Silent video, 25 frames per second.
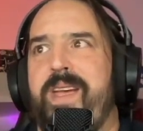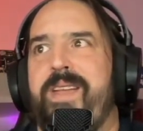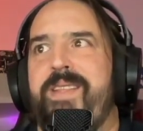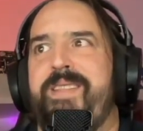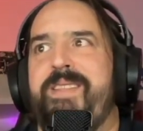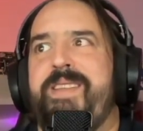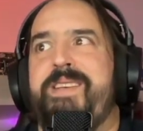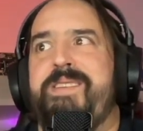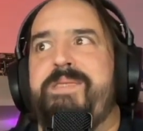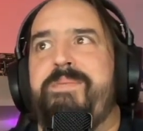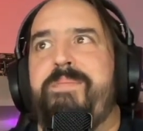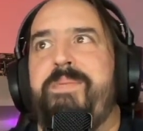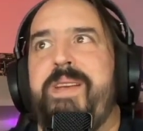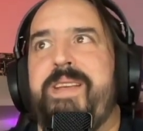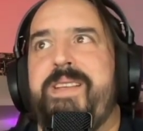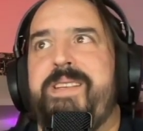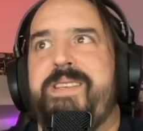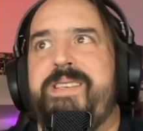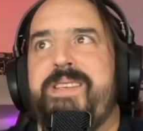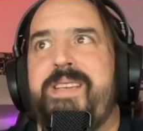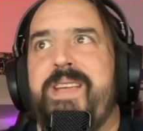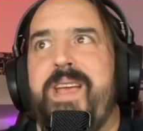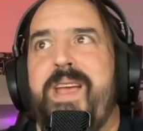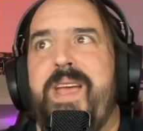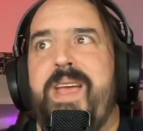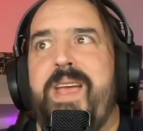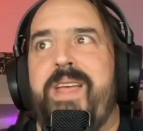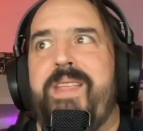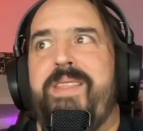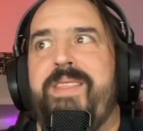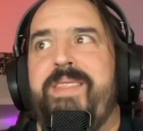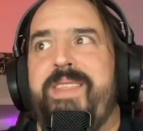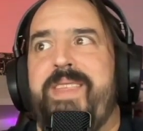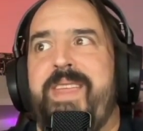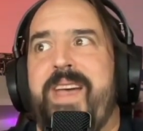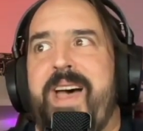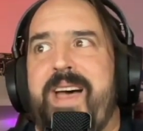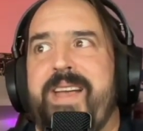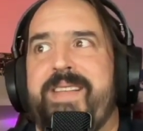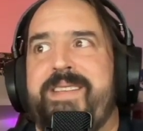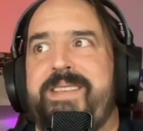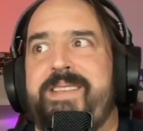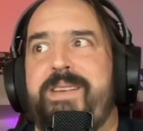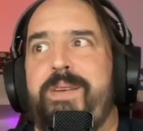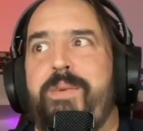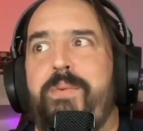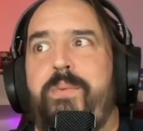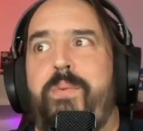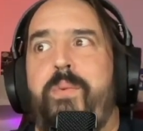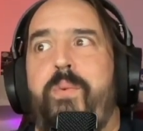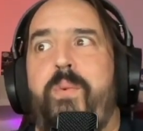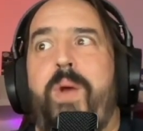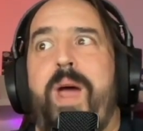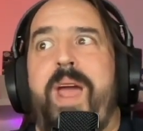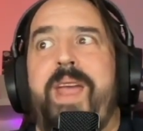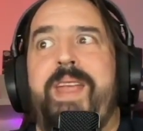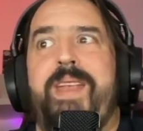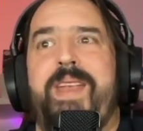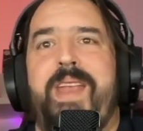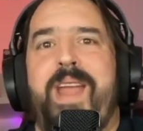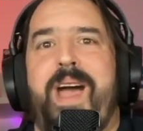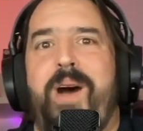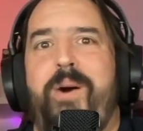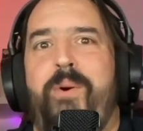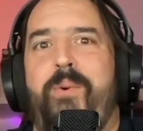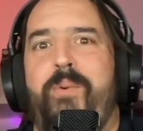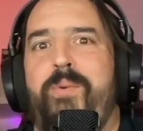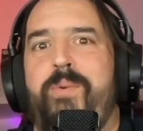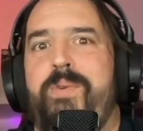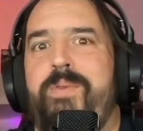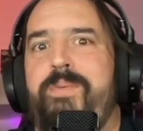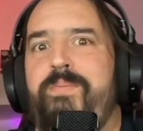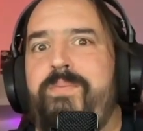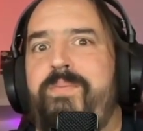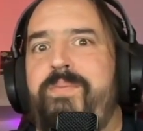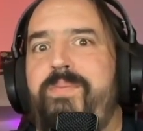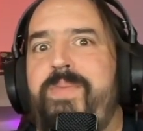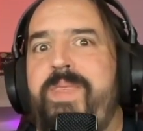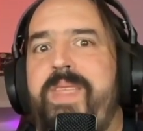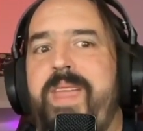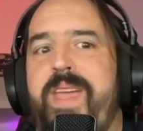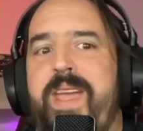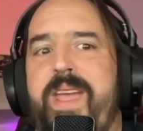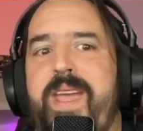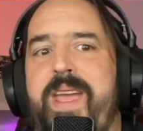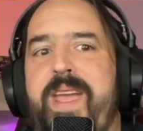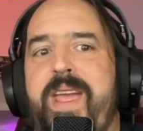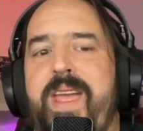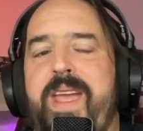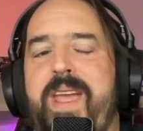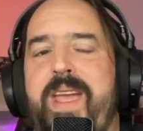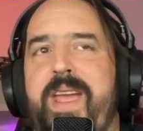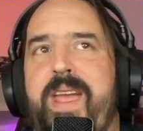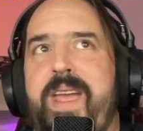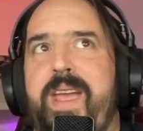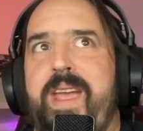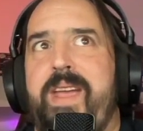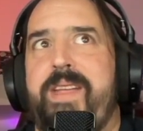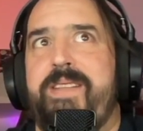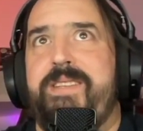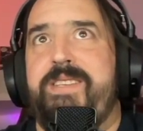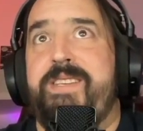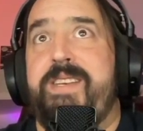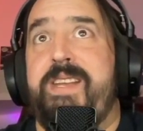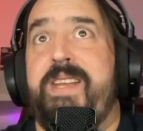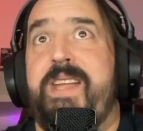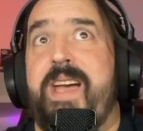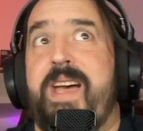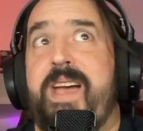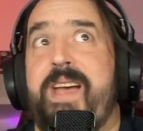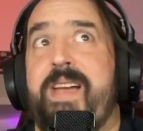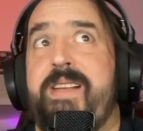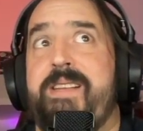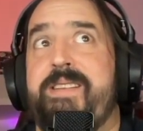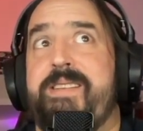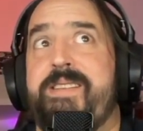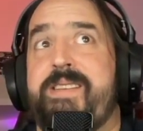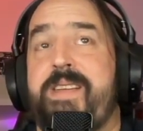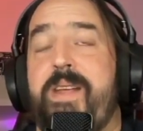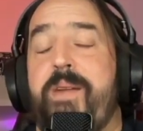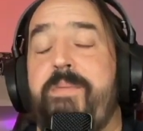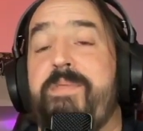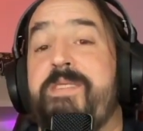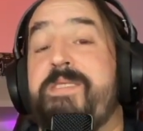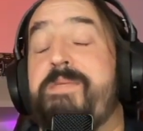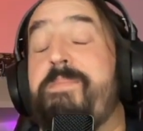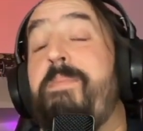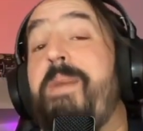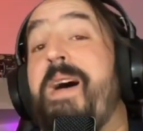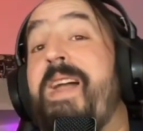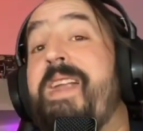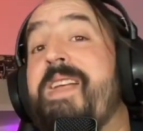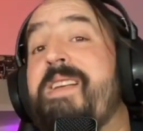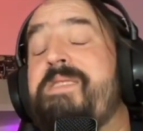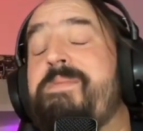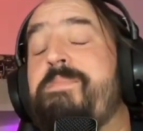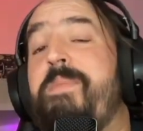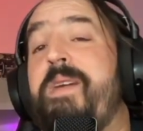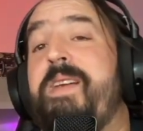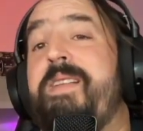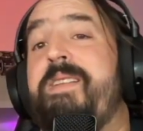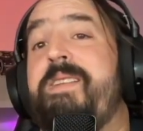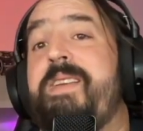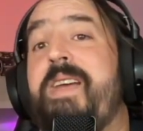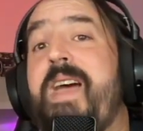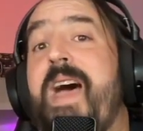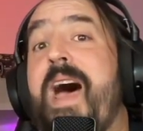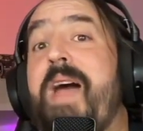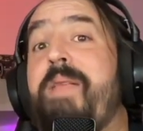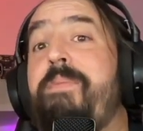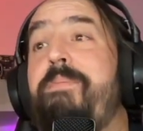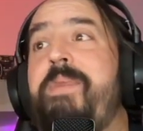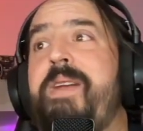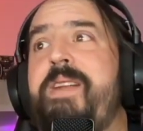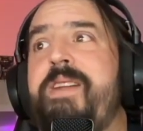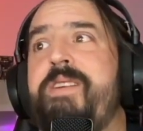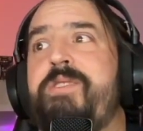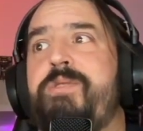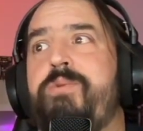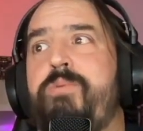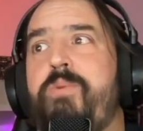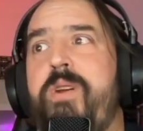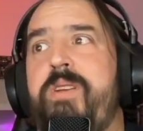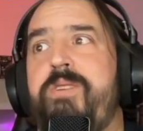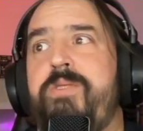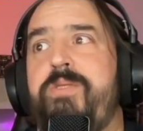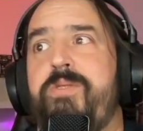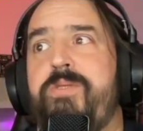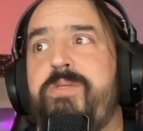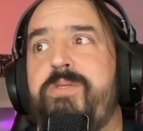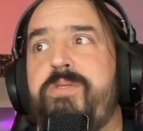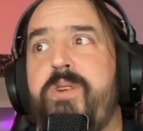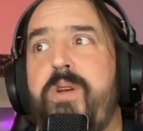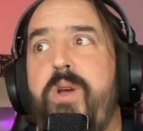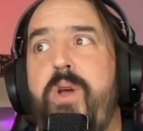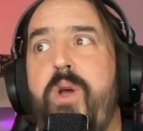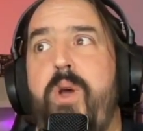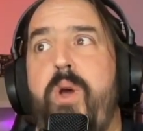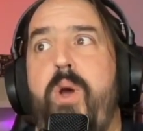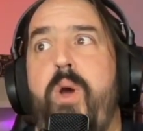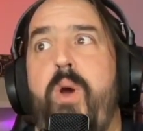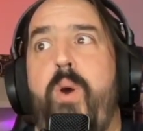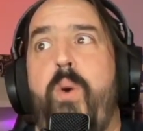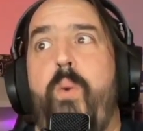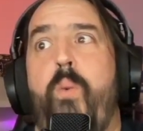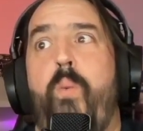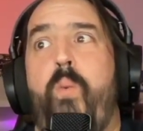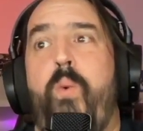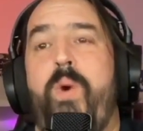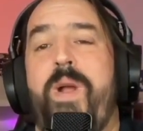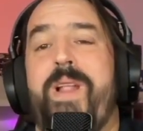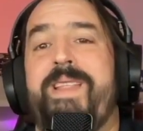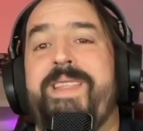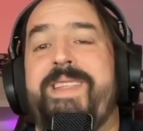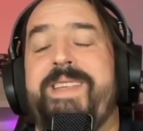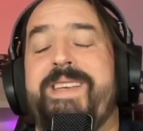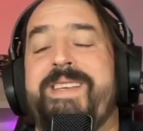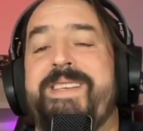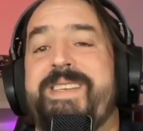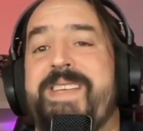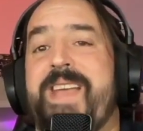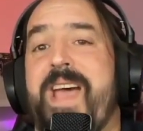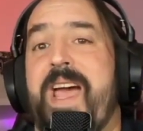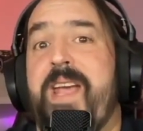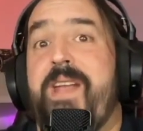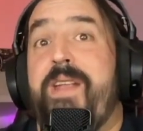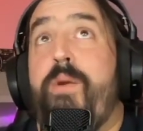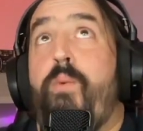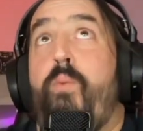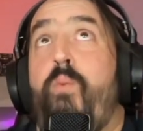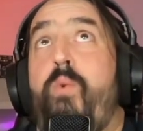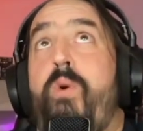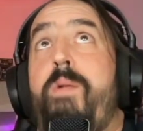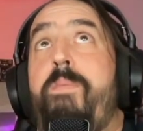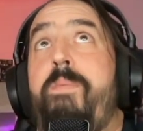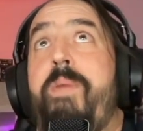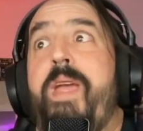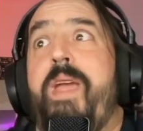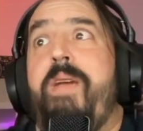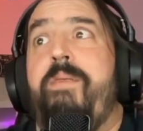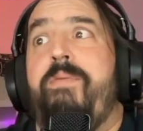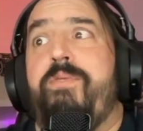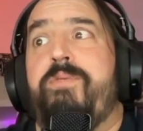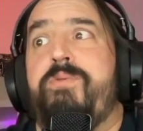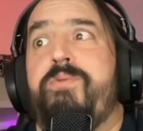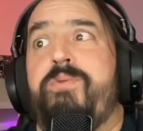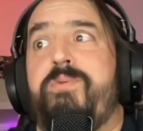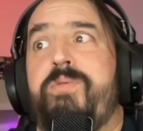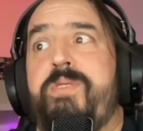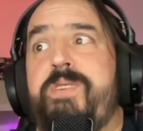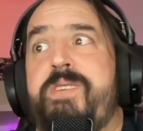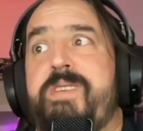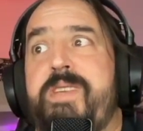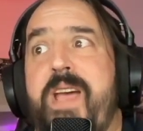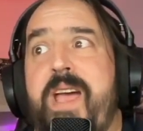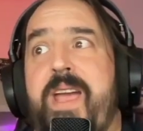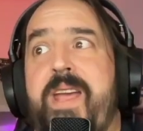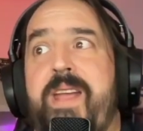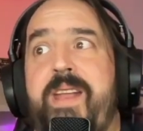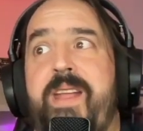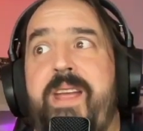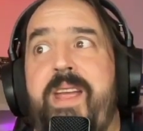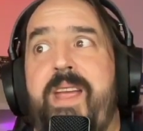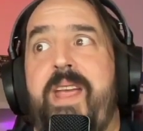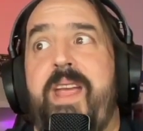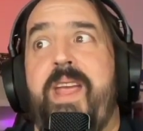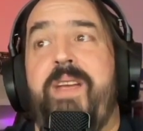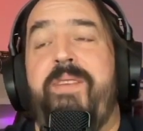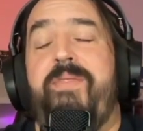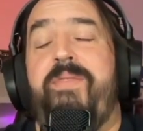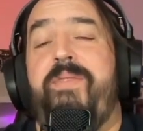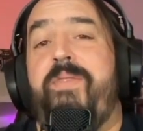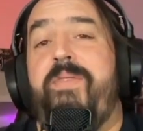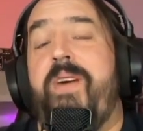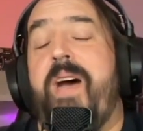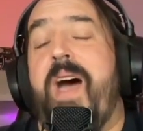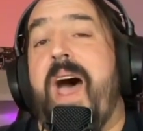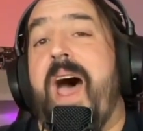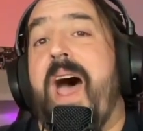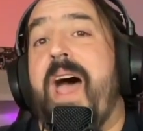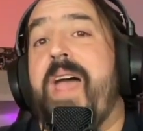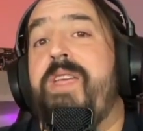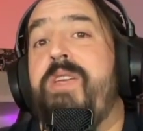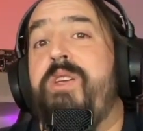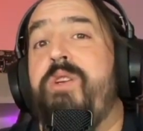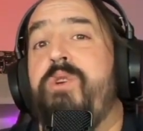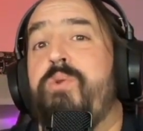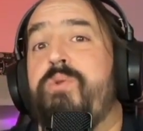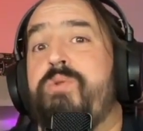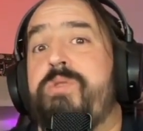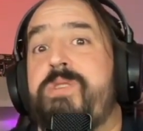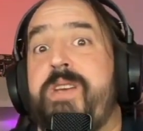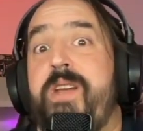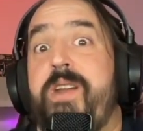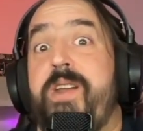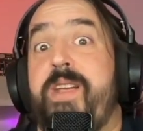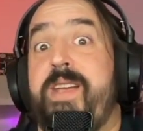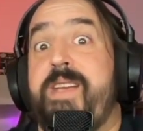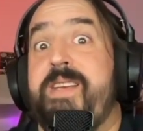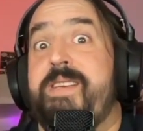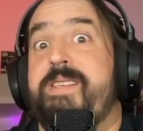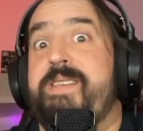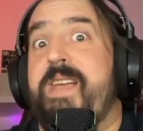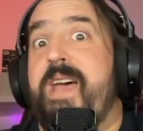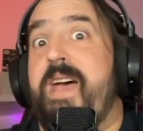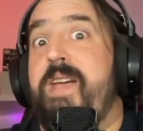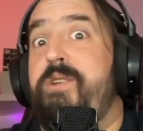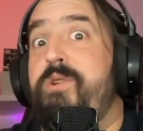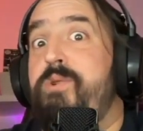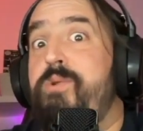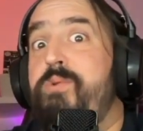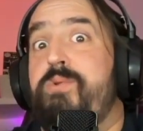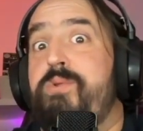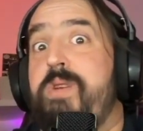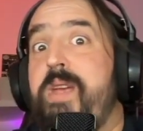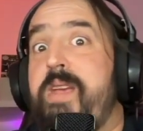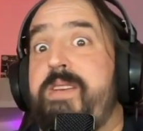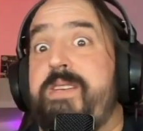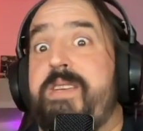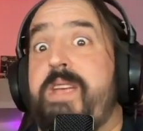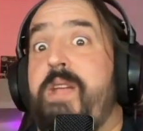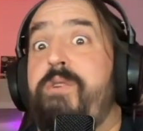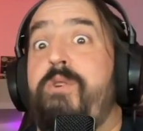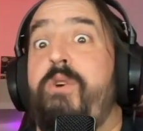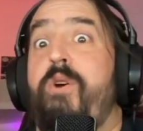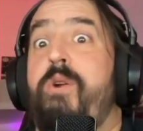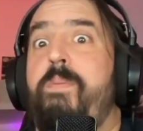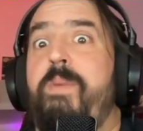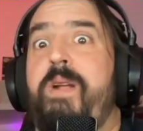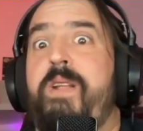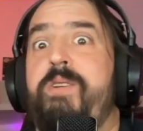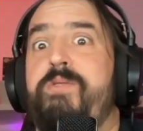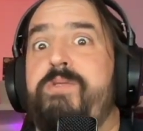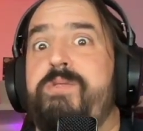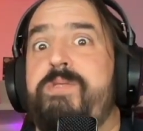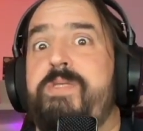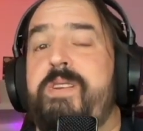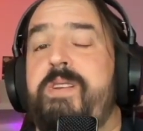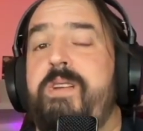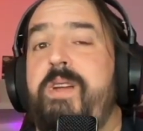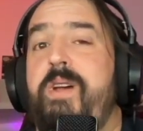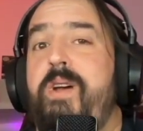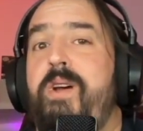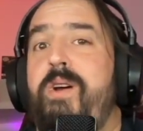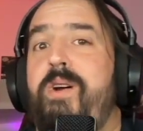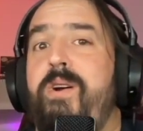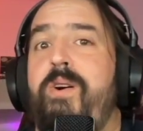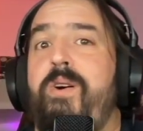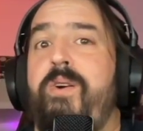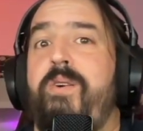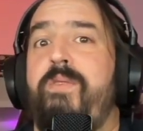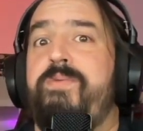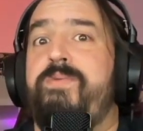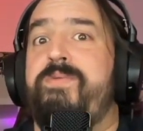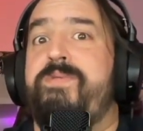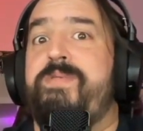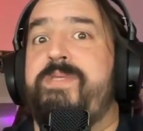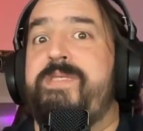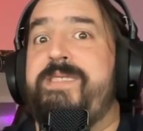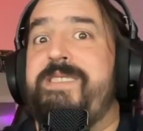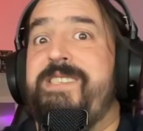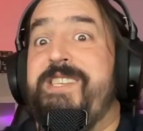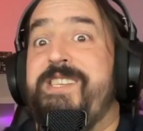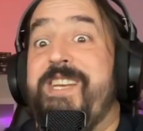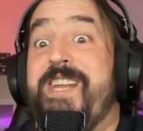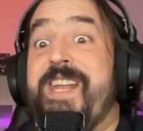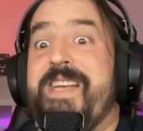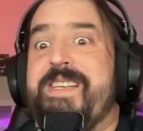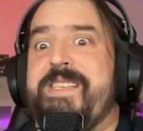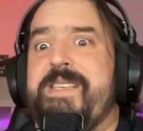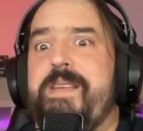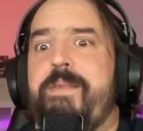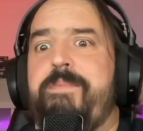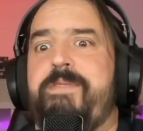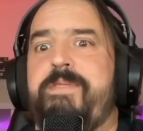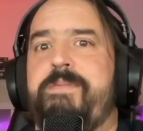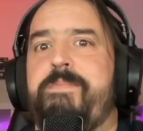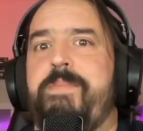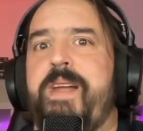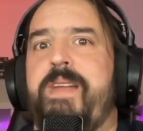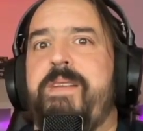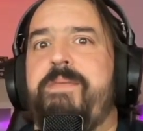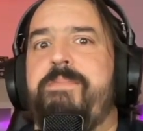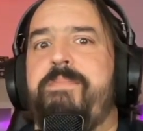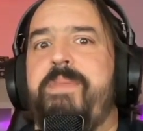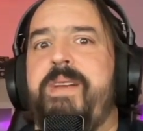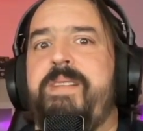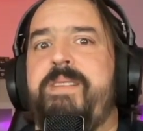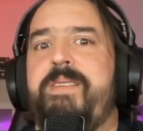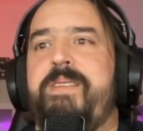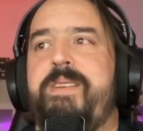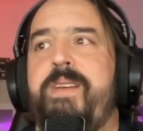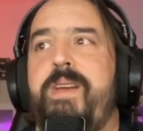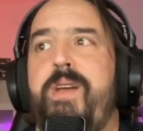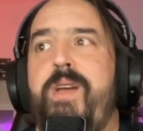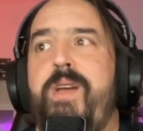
This means that right now the Jira Service Management administrators will be able to decide if a user is a normal user of Jira Service Management,